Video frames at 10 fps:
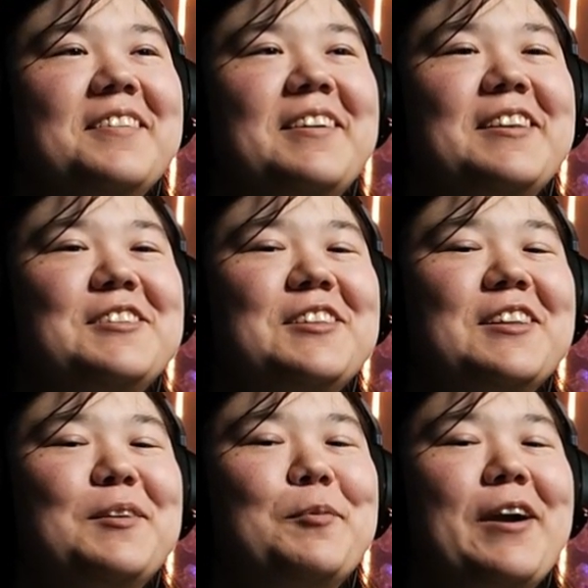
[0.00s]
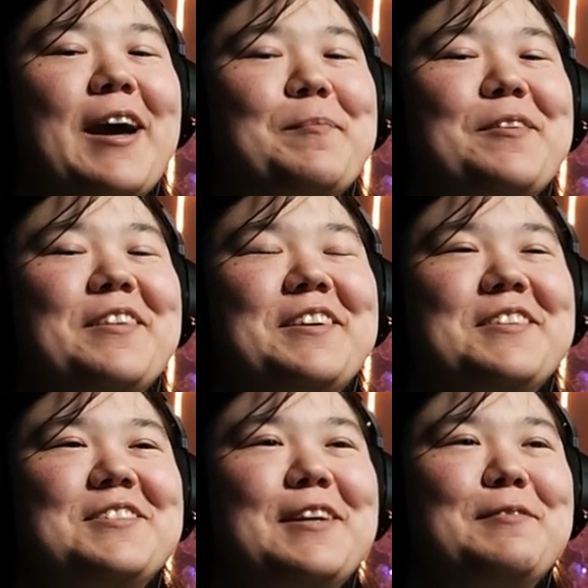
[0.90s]
Really, you should look a little more happier that he
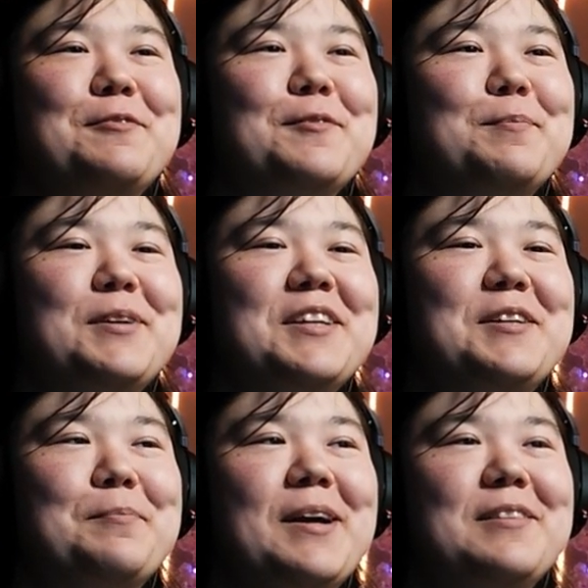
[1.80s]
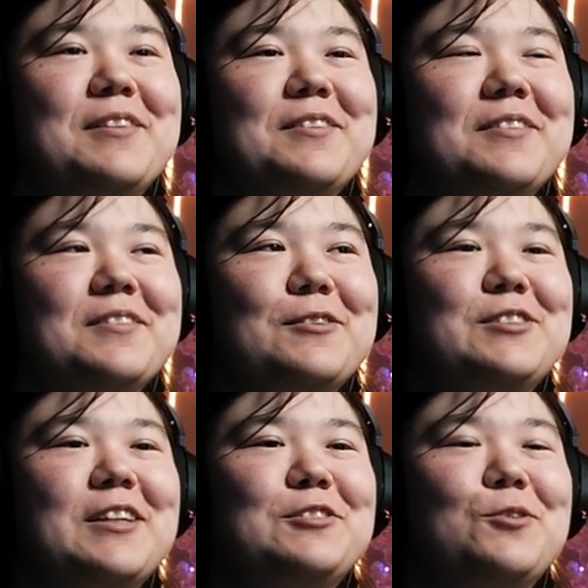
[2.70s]
just saved you from being eaten by little or
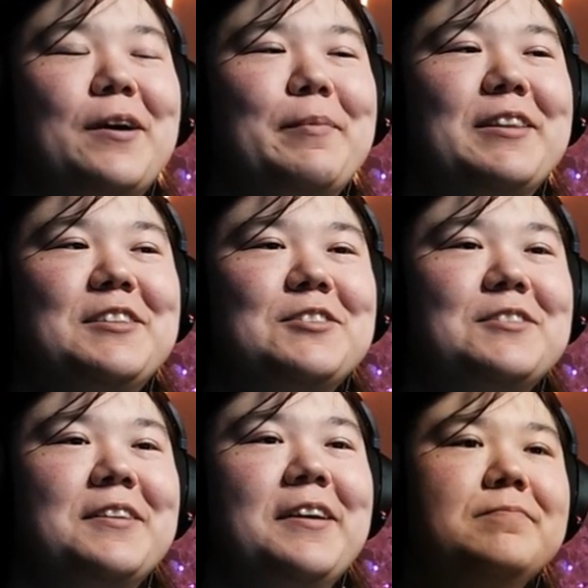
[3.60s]
sucked dry by leeches.